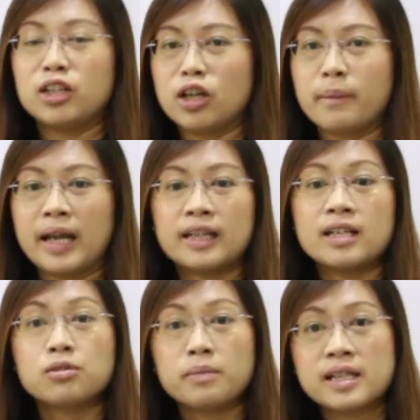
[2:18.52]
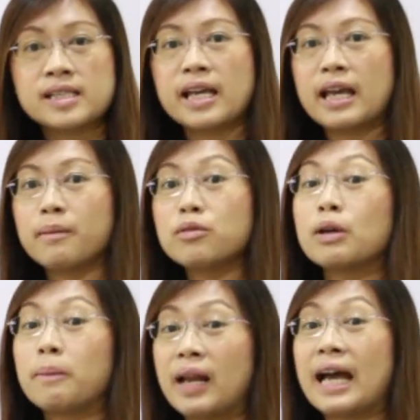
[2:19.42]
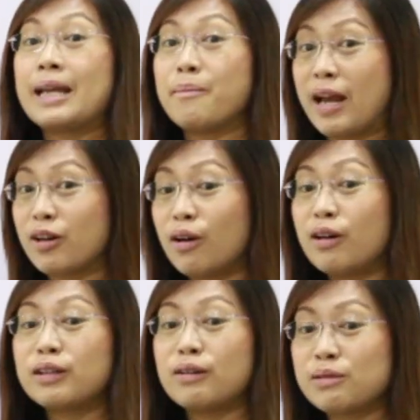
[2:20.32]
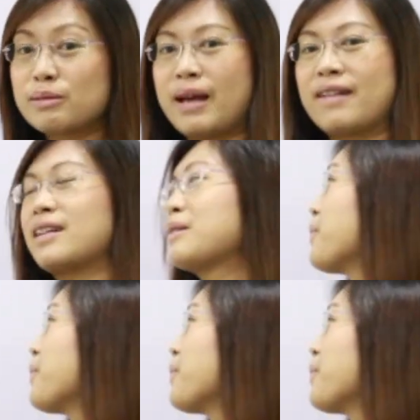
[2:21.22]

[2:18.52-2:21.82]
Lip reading: denominators to be the same to apply the Macdonald's method.